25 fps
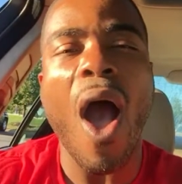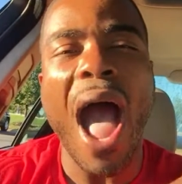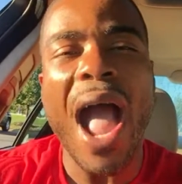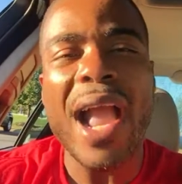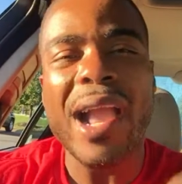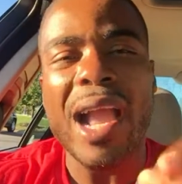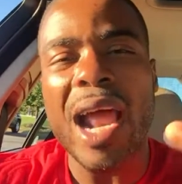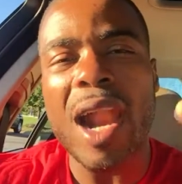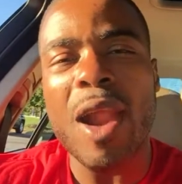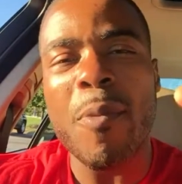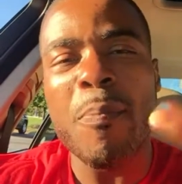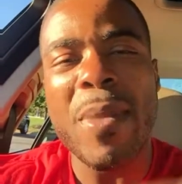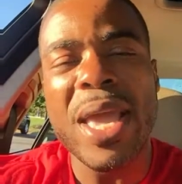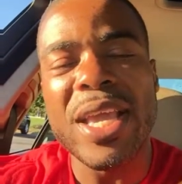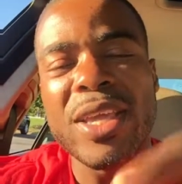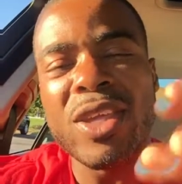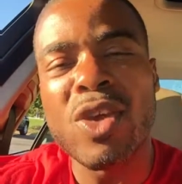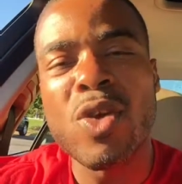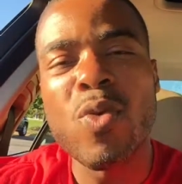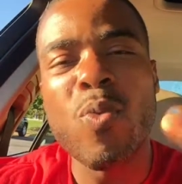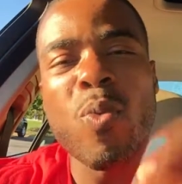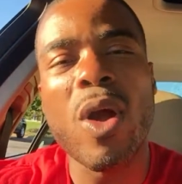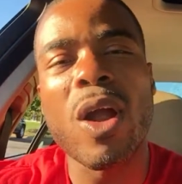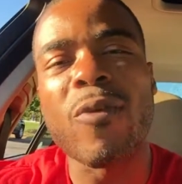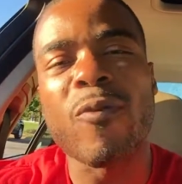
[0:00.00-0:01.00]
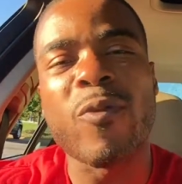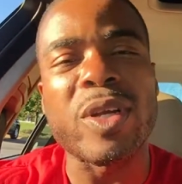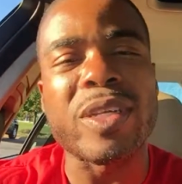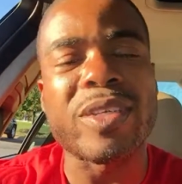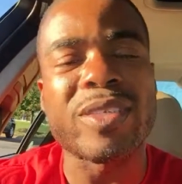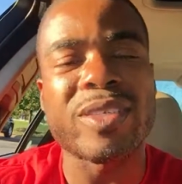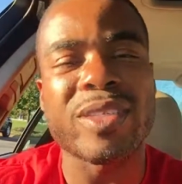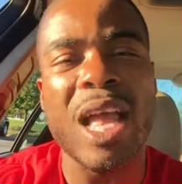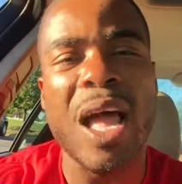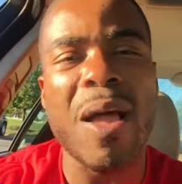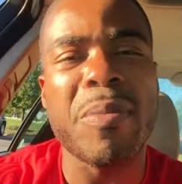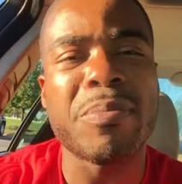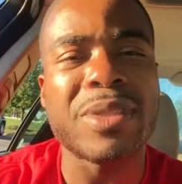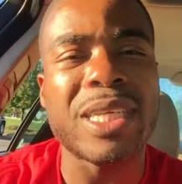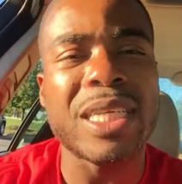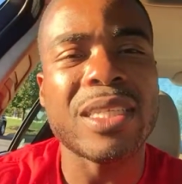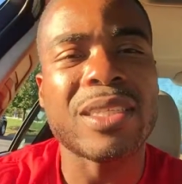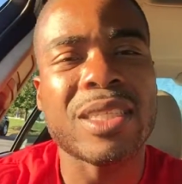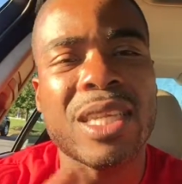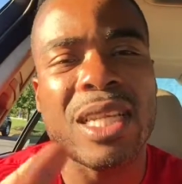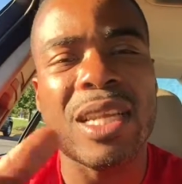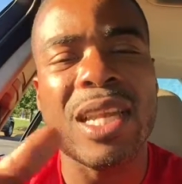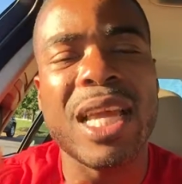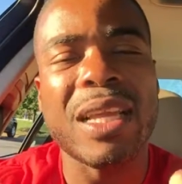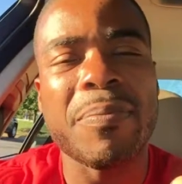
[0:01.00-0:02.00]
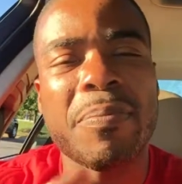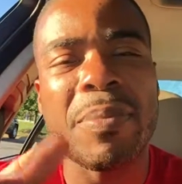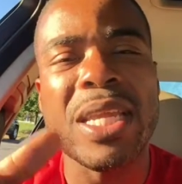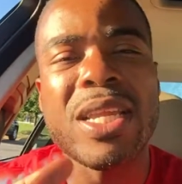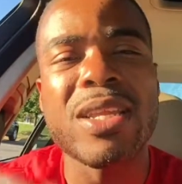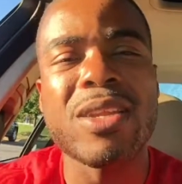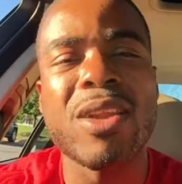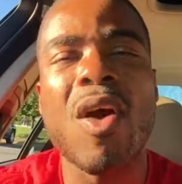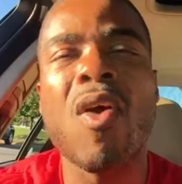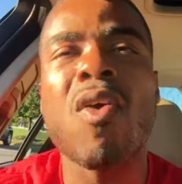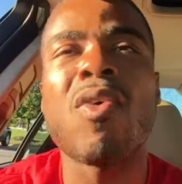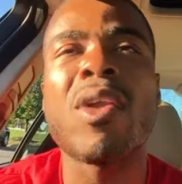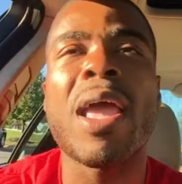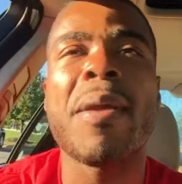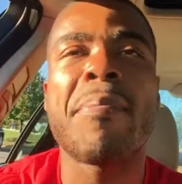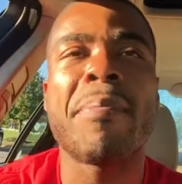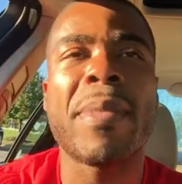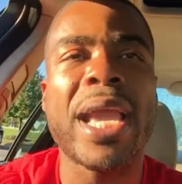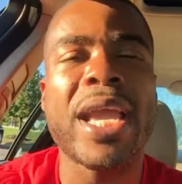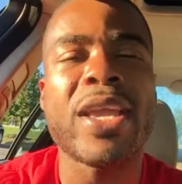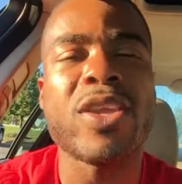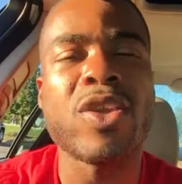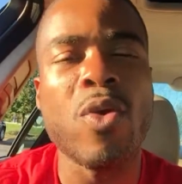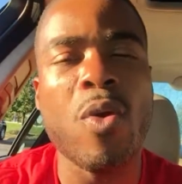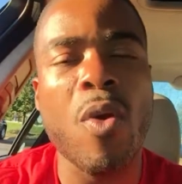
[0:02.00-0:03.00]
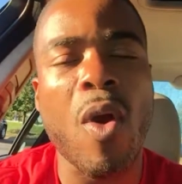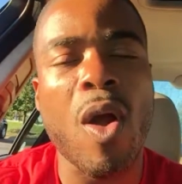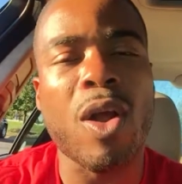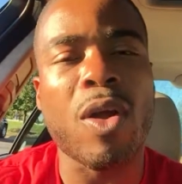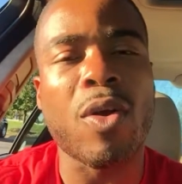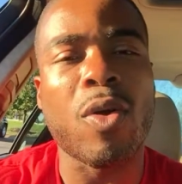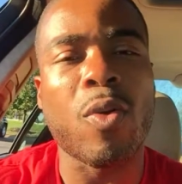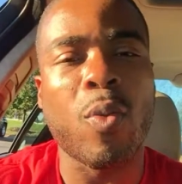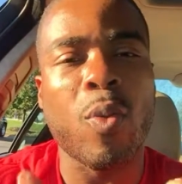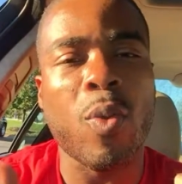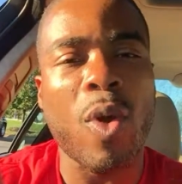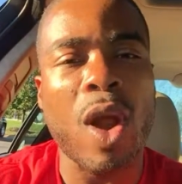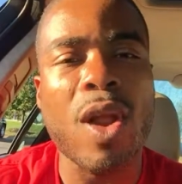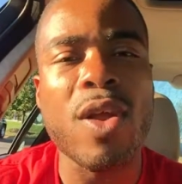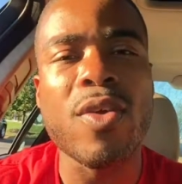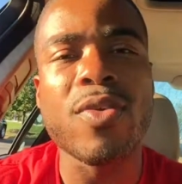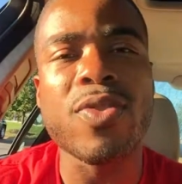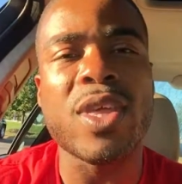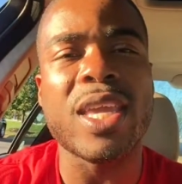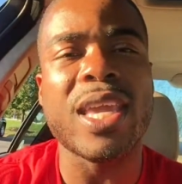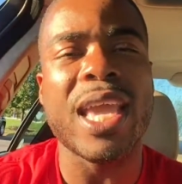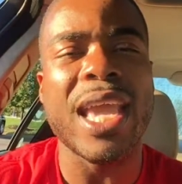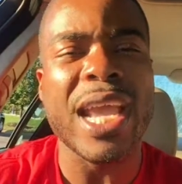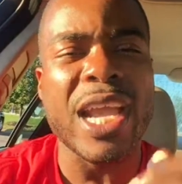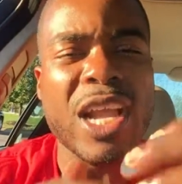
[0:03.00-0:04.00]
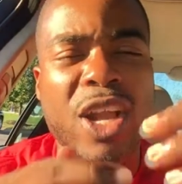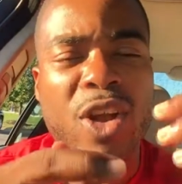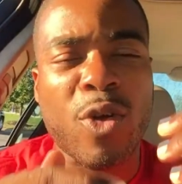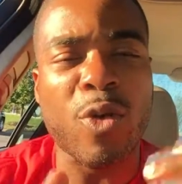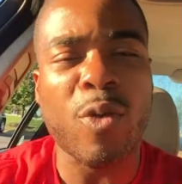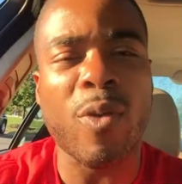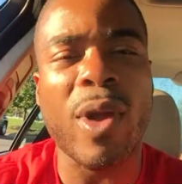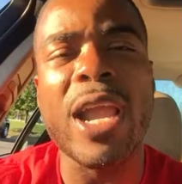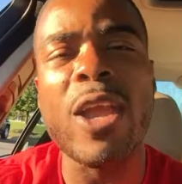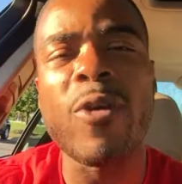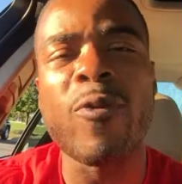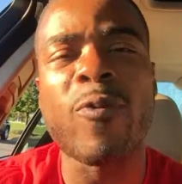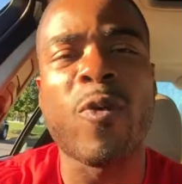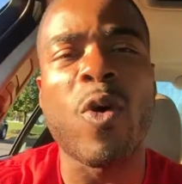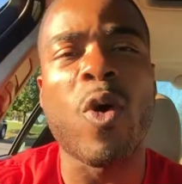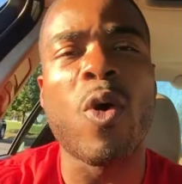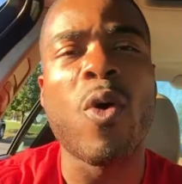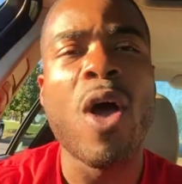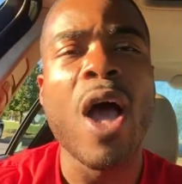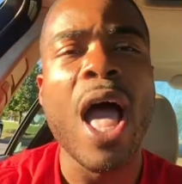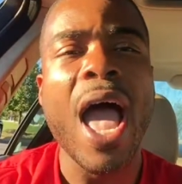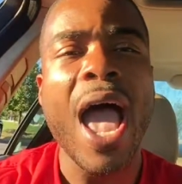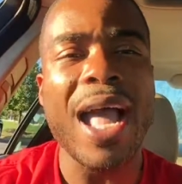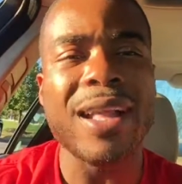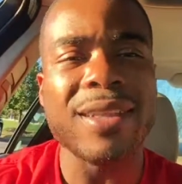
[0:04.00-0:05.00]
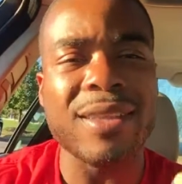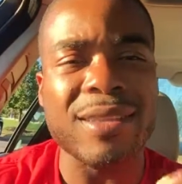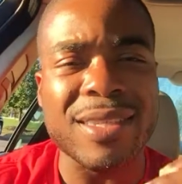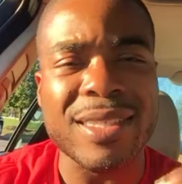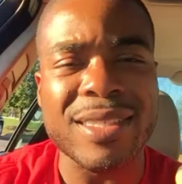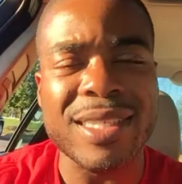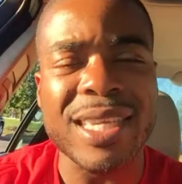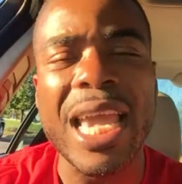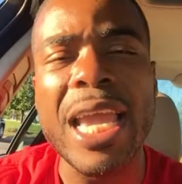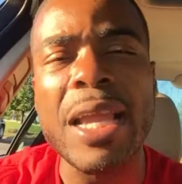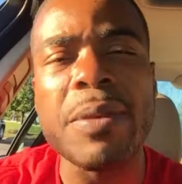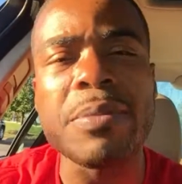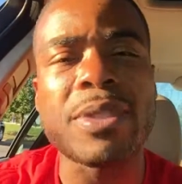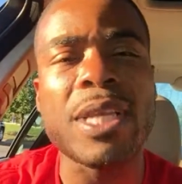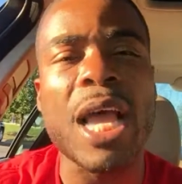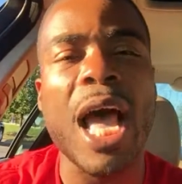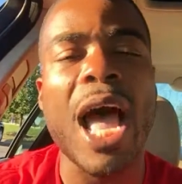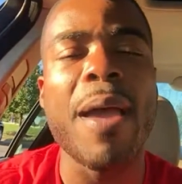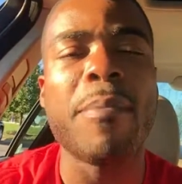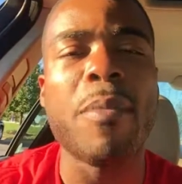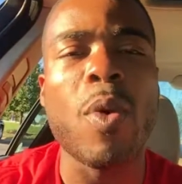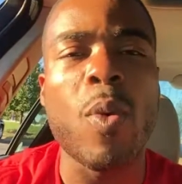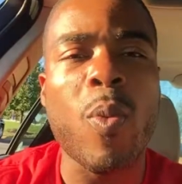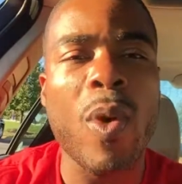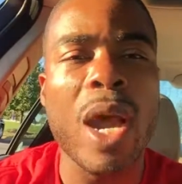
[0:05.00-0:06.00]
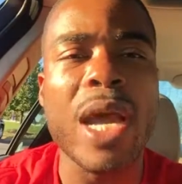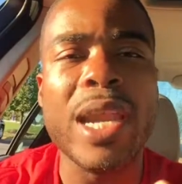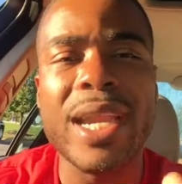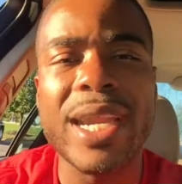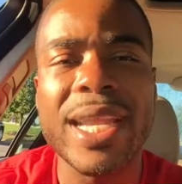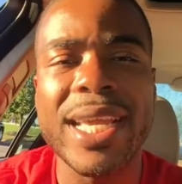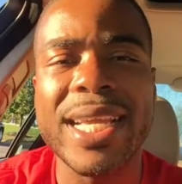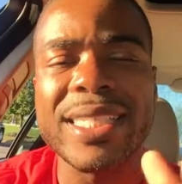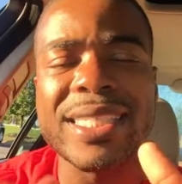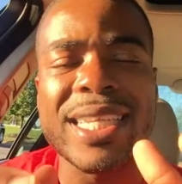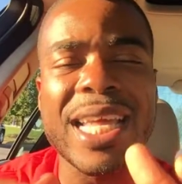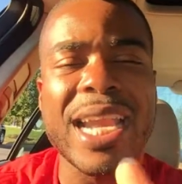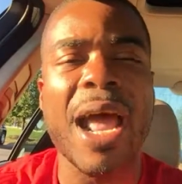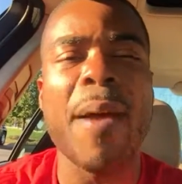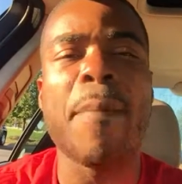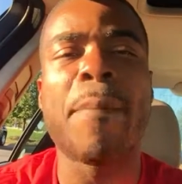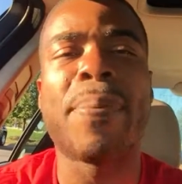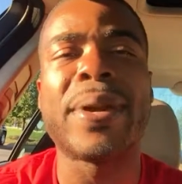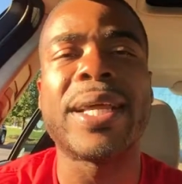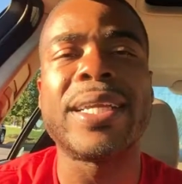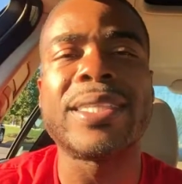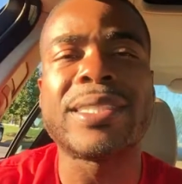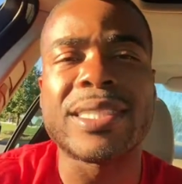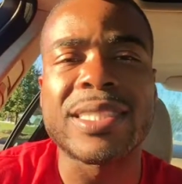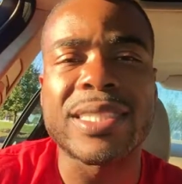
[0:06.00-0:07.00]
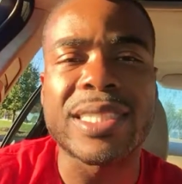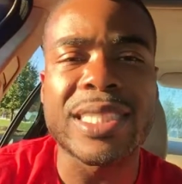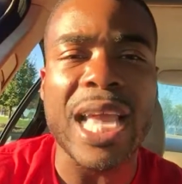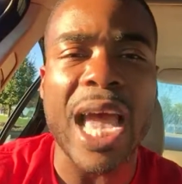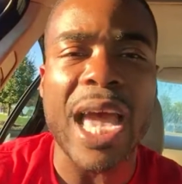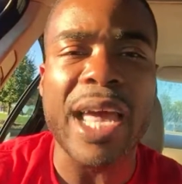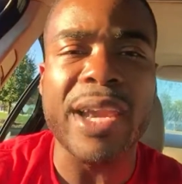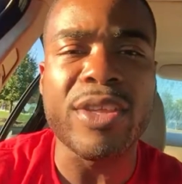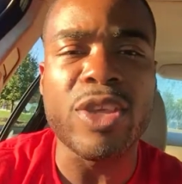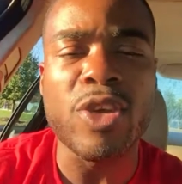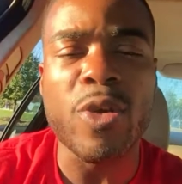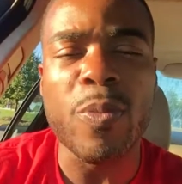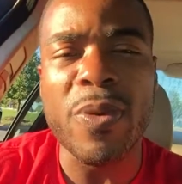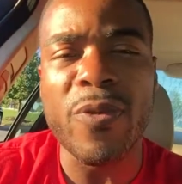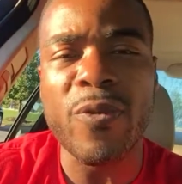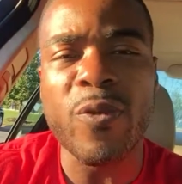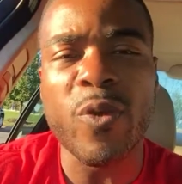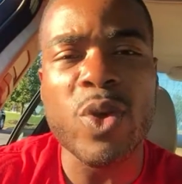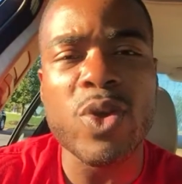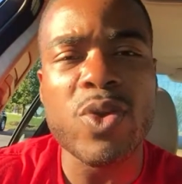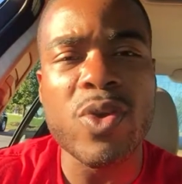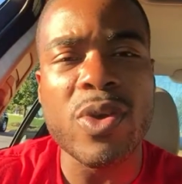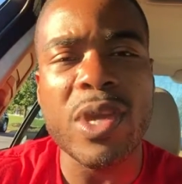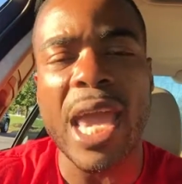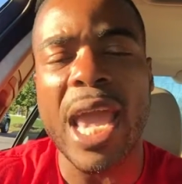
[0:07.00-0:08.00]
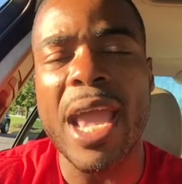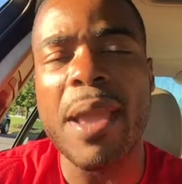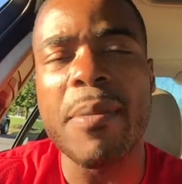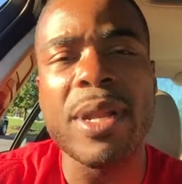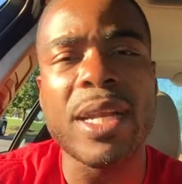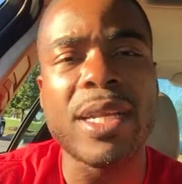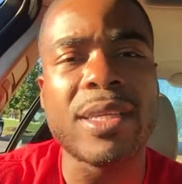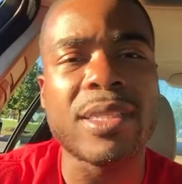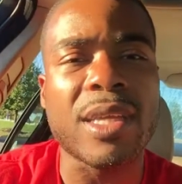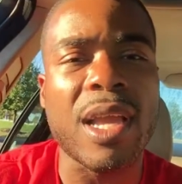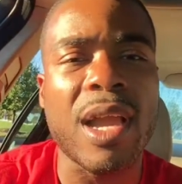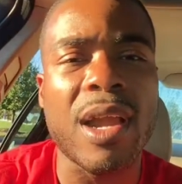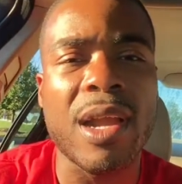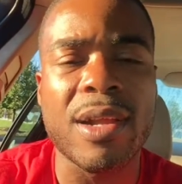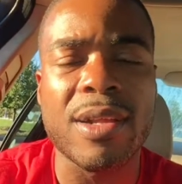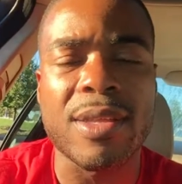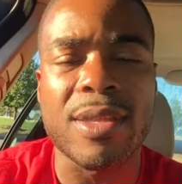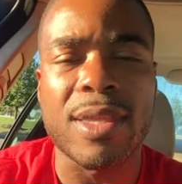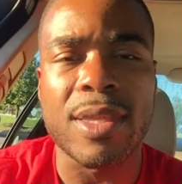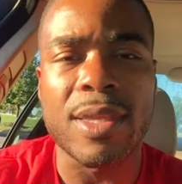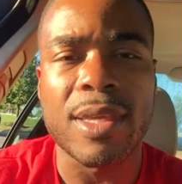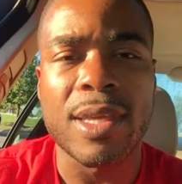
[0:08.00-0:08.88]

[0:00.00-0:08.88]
I got to make you work for something just to let me know that, man, you are worthy and grateful at the same time of what it is that I placed inside of you before you came in this earth.